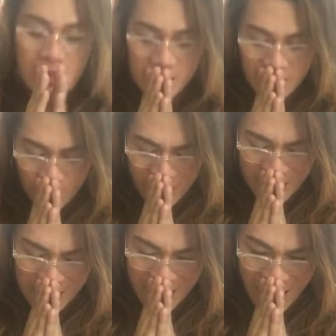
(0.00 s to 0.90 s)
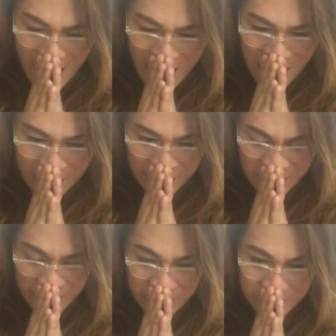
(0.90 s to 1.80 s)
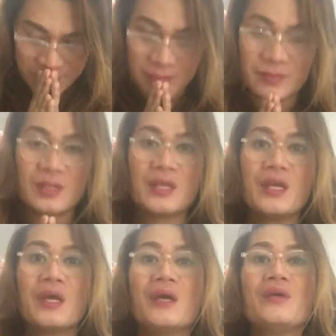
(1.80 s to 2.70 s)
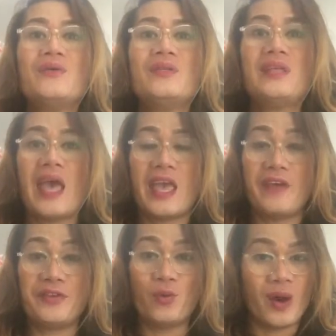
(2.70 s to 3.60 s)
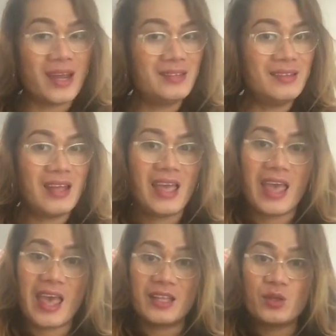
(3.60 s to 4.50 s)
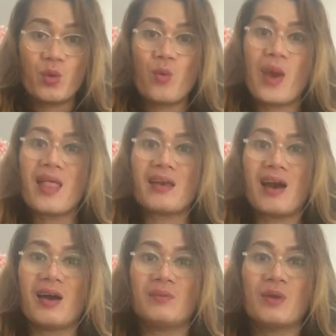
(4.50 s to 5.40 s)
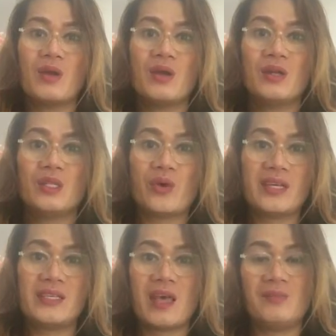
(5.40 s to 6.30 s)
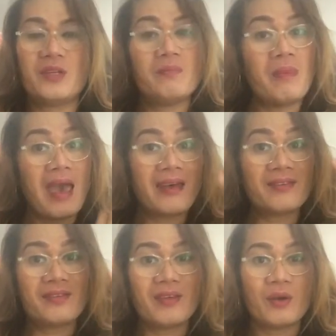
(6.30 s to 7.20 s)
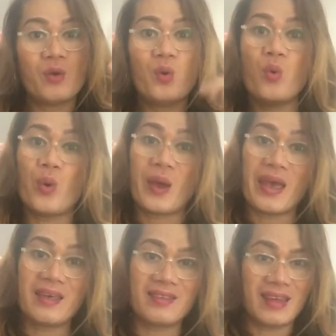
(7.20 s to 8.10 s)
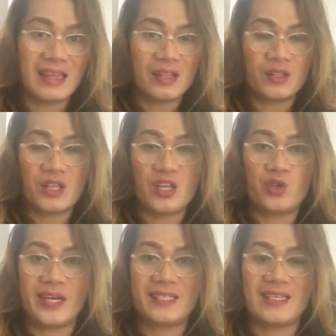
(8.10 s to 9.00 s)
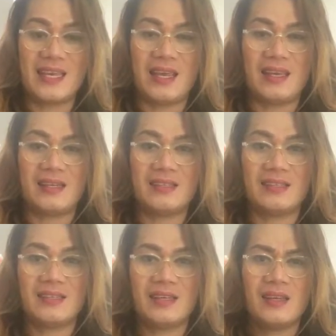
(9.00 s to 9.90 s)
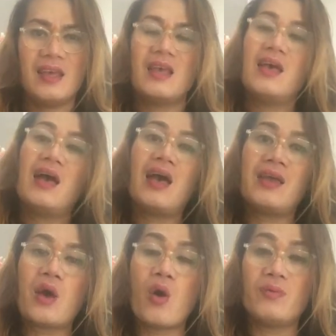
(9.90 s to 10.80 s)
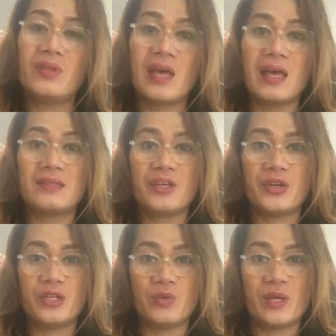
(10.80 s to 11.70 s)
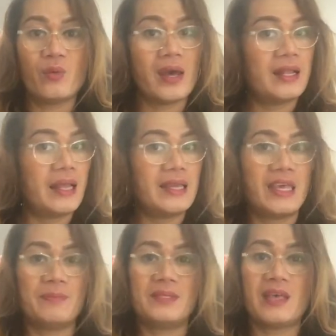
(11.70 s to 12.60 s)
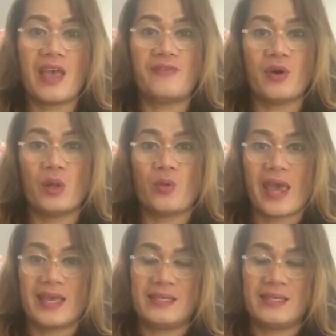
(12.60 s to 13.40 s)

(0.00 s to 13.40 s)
Sawadee ka. Good day, everyone, and welcome to our subject math with Teacher T. I hope that you're doing well and keep safe always.